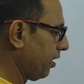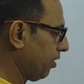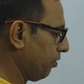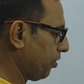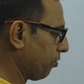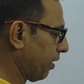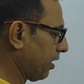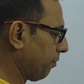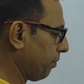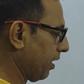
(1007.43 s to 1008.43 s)
You need to
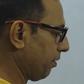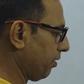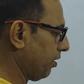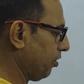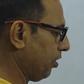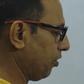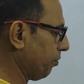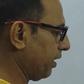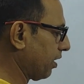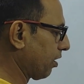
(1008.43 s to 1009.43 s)
multiply
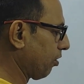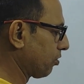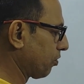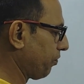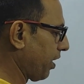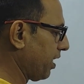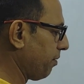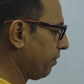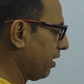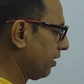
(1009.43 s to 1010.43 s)
denominator also
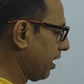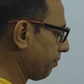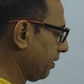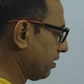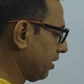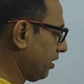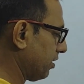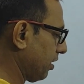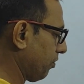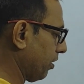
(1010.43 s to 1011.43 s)
5. That means it
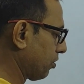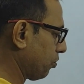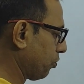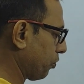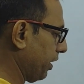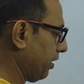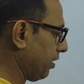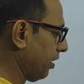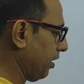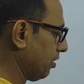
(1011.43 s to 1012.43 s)
is equals to
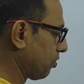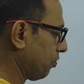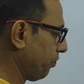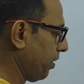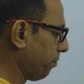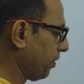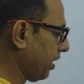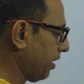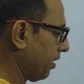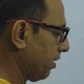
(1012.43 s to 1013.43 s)

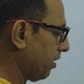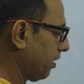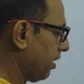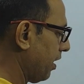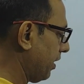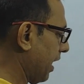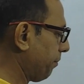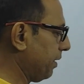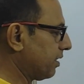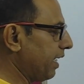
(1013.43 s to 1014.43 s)
20:50.
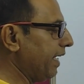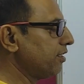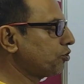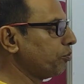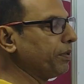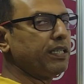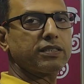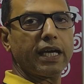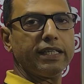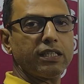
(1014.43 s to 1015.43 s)
That means A is to B
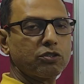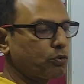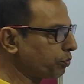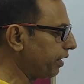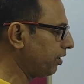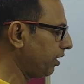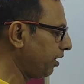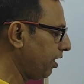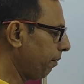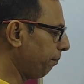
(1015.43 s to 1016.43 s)
is
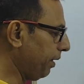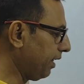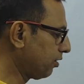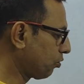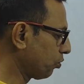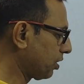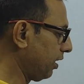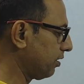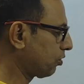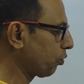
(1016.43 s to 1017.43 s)
8:20. B is to
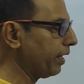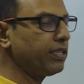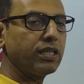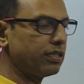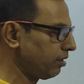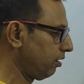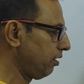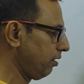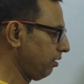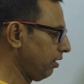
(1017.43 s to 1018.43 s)
C is
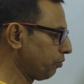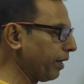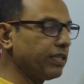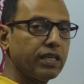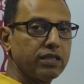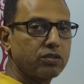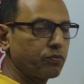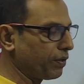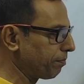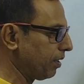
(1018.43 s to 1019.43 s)

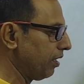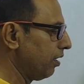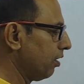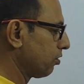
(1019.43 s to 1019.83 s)
20:50.